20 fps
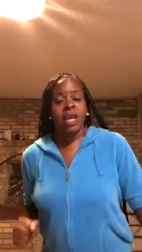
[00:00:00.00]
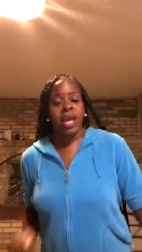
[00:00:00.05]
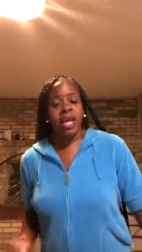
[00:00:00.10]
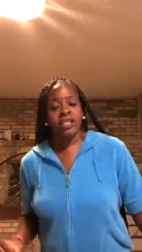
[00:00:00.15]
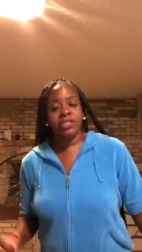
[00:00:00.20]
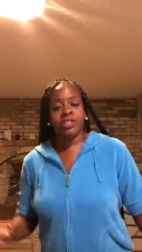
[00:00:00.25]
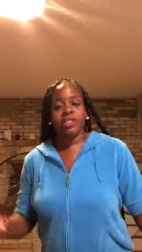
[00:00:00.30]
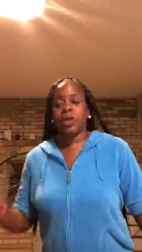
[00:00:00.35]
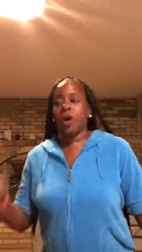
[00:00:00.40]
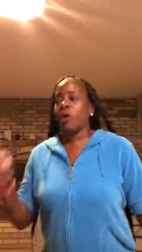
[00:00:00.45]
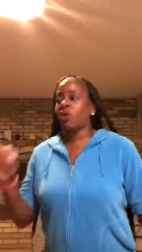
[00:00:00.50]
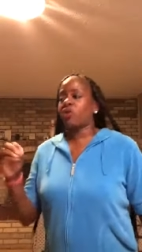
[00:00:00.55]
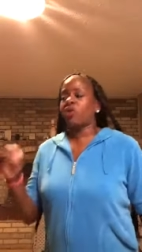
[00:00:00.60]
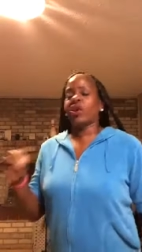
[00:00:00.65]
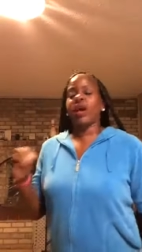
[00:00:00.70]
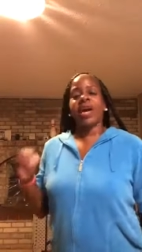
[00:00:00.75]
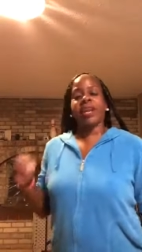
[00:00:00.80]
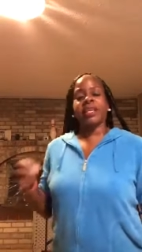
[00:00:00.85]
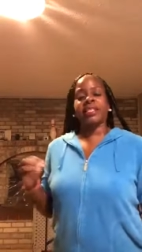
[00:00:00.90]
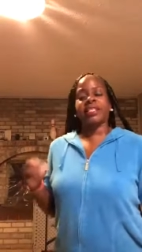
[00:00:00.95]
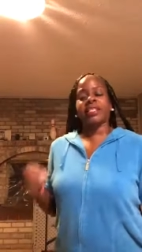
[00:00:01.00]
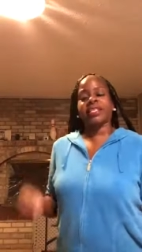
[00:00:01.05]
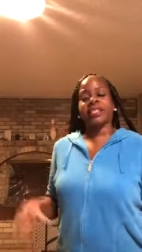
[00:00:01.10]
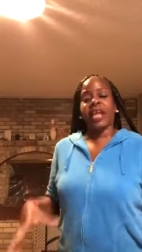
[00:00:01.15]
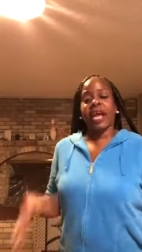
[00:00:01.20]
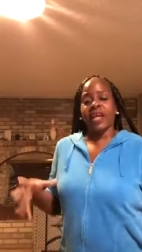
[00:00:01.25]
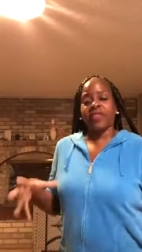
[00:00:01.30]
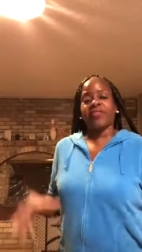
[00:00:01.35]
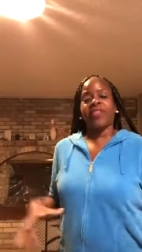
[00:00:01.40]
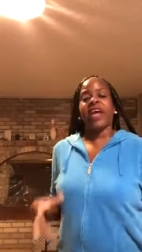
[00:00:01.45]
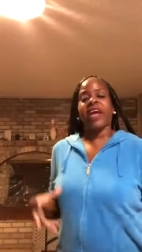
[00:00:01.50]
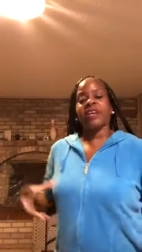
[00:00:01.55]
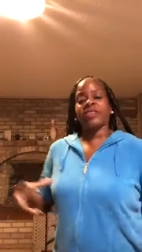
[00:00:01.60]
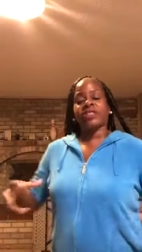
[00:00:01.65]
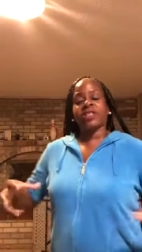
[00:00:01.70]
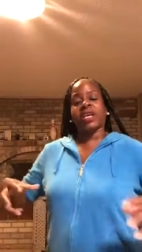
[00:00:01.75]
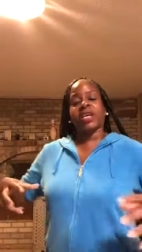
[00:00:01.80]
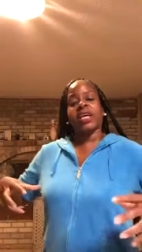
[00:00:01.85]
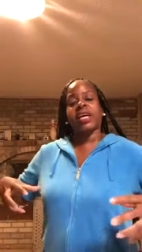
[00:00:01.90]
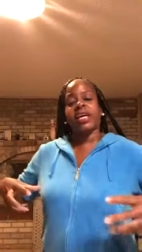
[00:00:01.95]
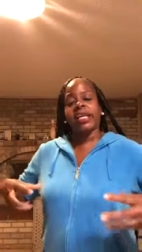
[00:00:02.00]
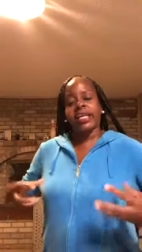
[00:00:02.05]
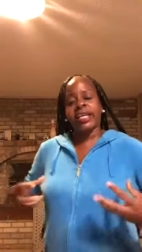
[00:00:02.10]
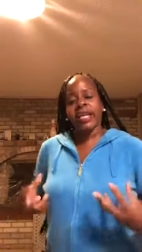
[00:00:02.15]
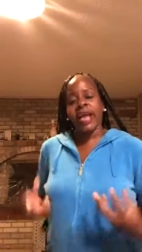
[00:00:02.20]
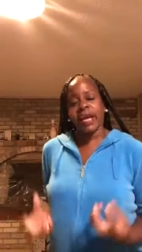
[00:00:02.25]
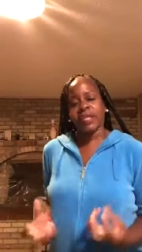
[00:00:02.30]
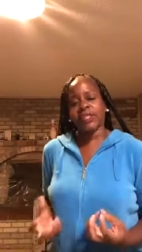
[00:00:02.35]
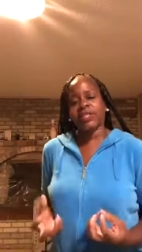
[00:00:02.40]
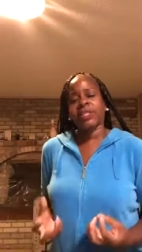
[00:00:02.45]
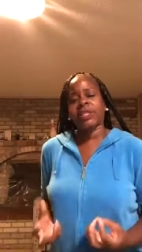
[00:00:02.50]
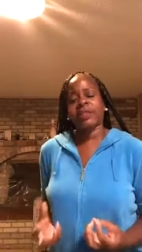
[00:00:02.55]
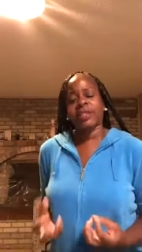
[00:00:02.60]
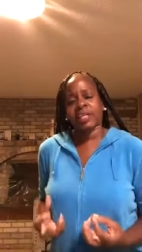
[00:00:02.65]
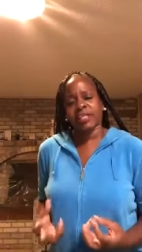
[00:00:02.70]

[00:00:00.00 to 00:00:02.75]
And so you got to understand there's a connection